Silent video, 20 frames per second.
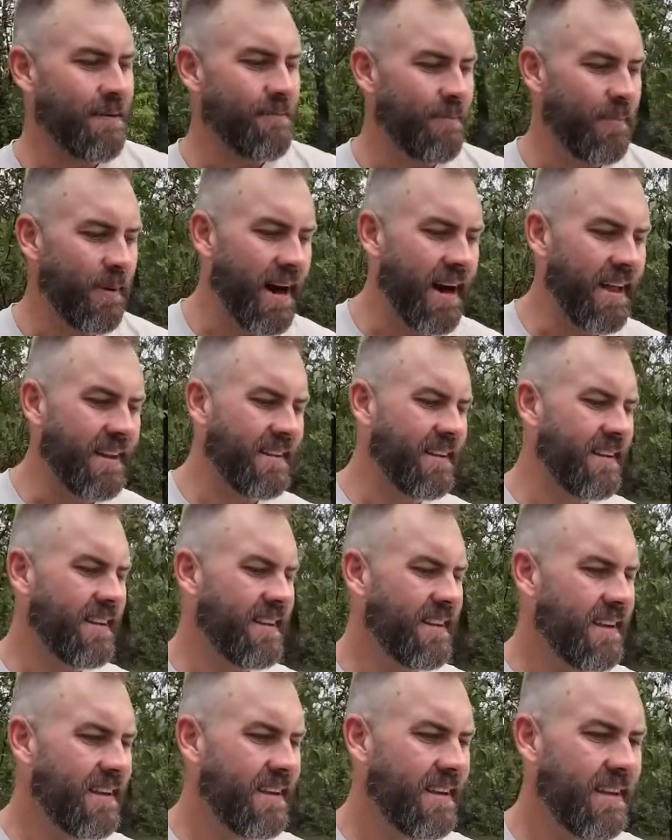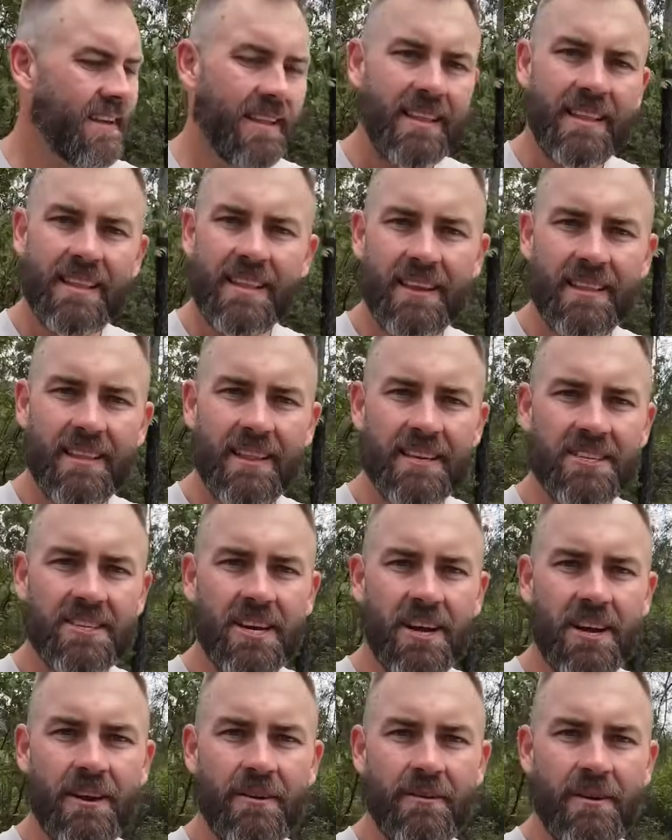But let's
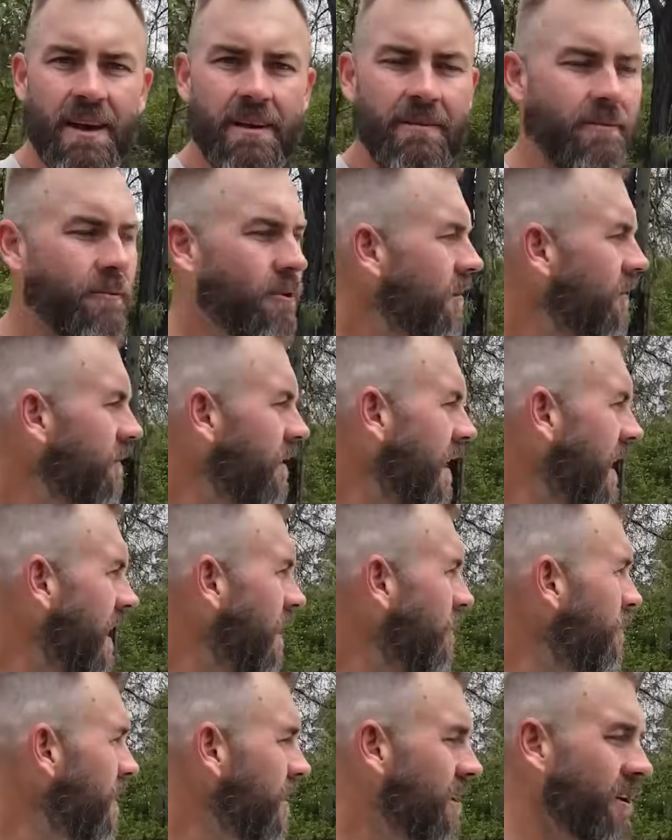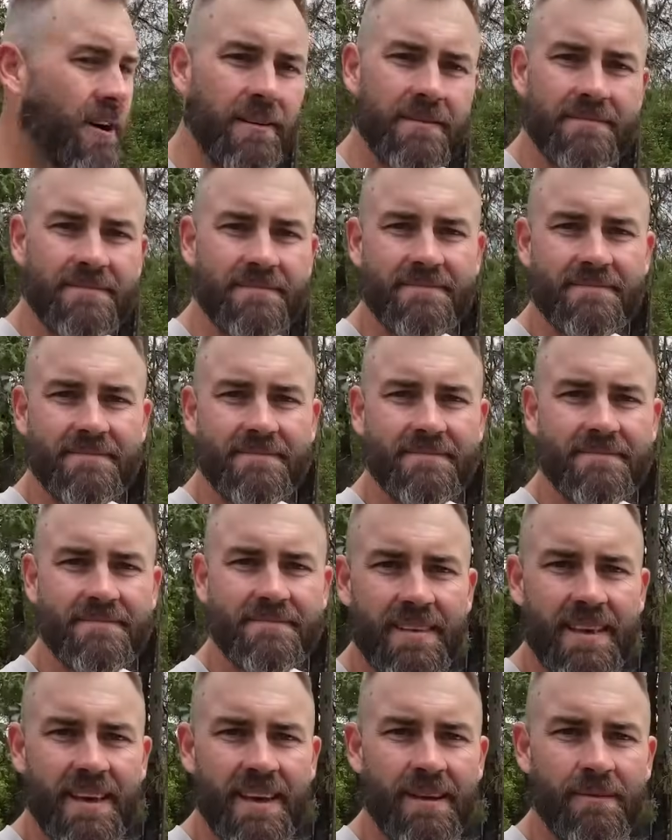show you around what we got
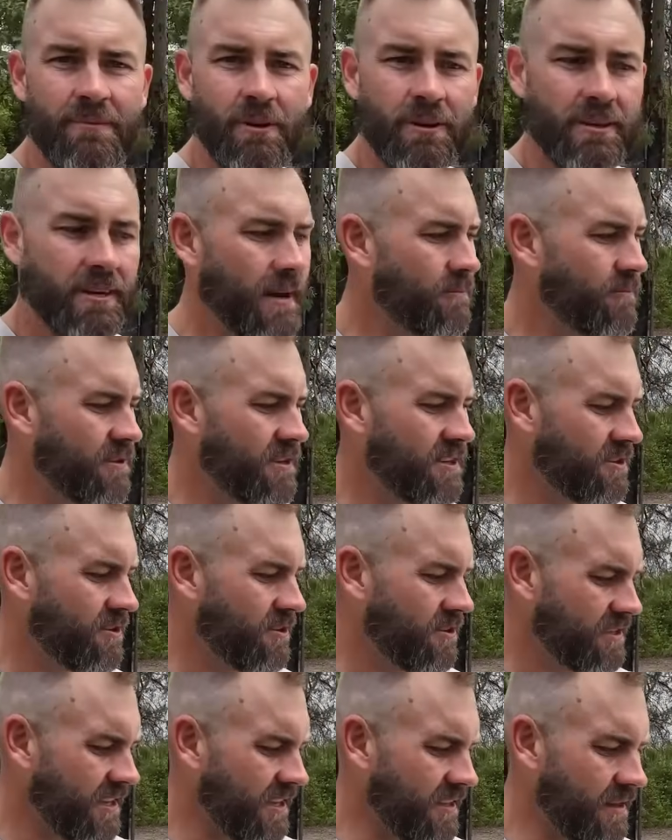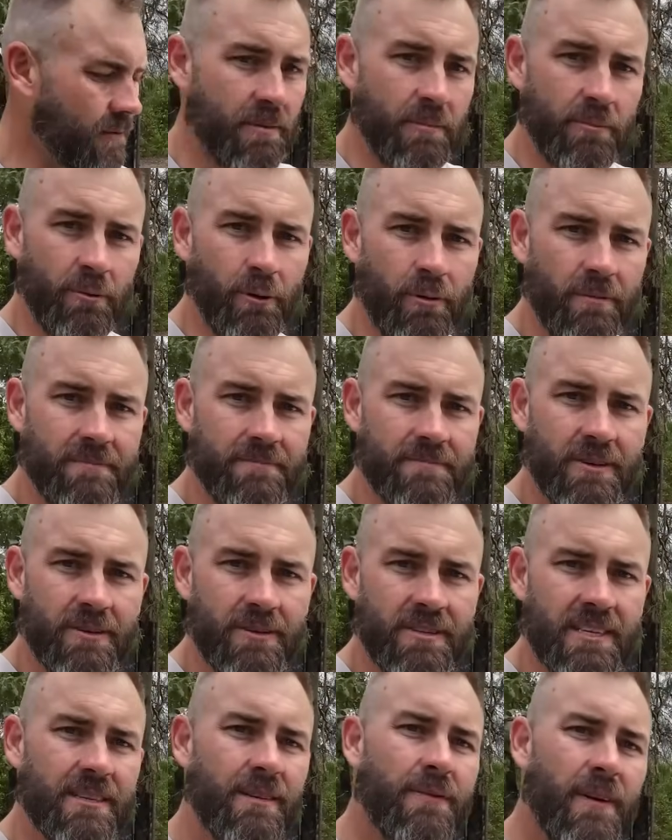and what come with this cruiser that we bought, because
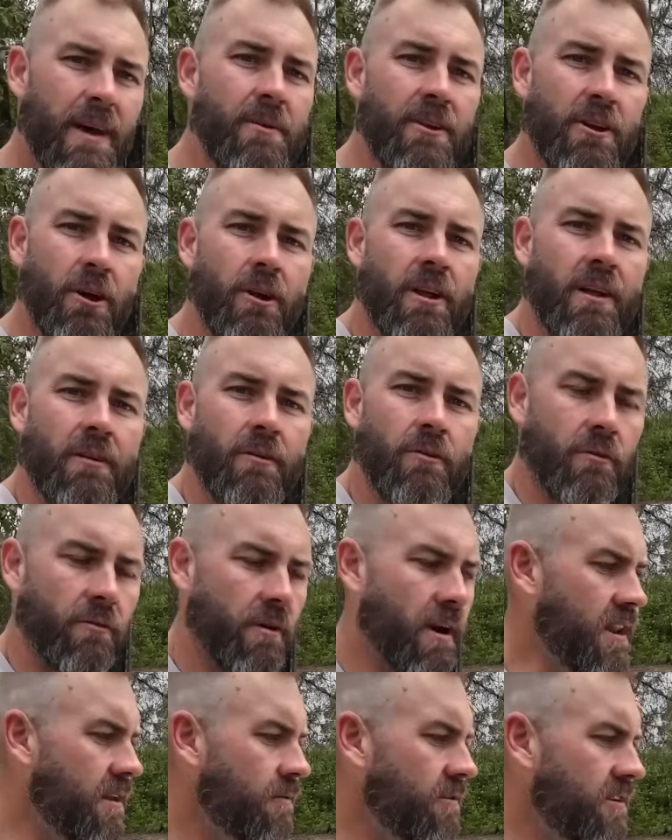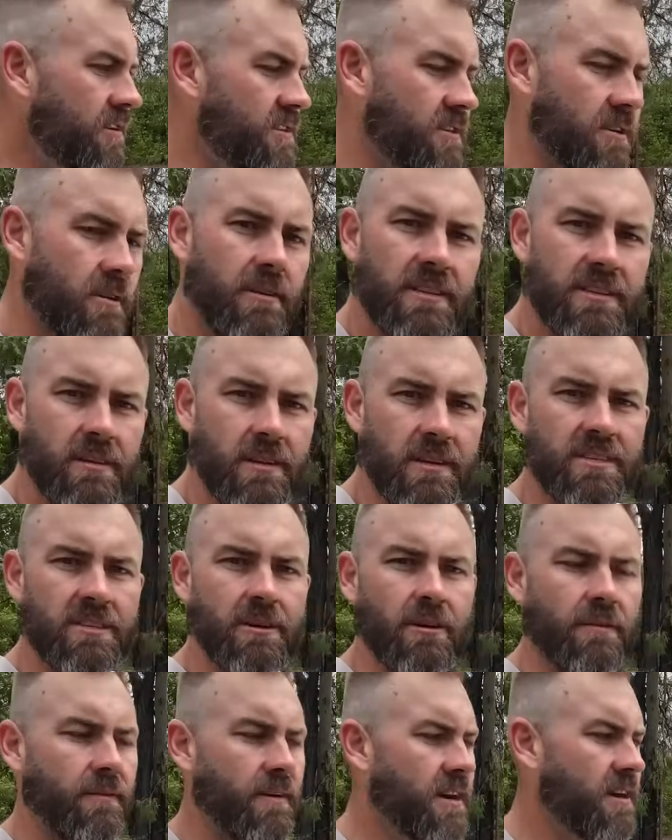there's a fair bit on it already, which is good. It's not a
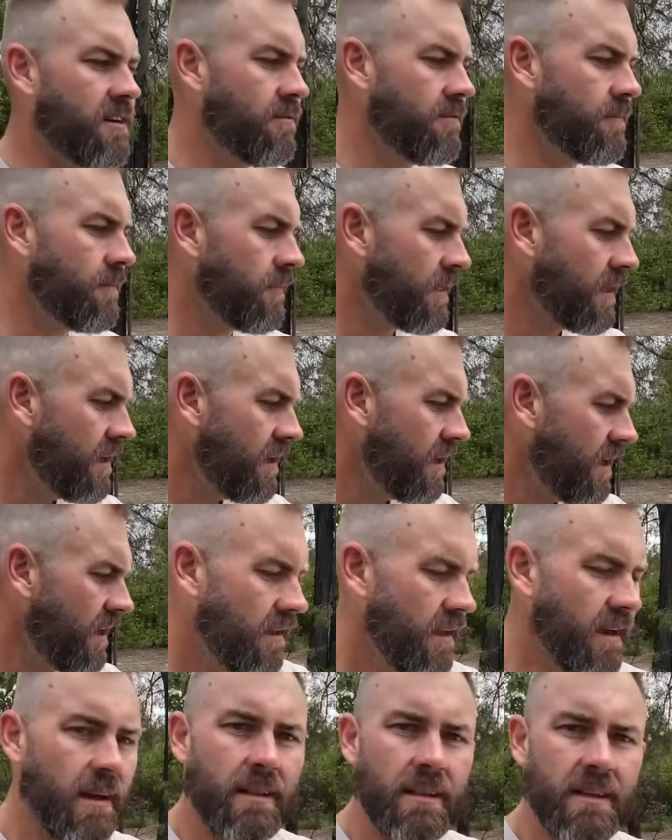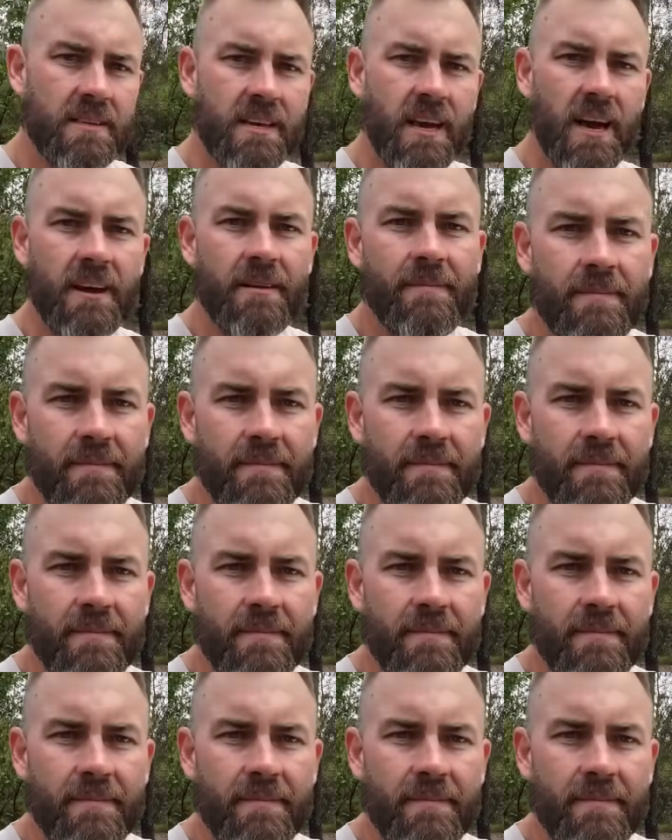stock vehicle. Yeah, let's go.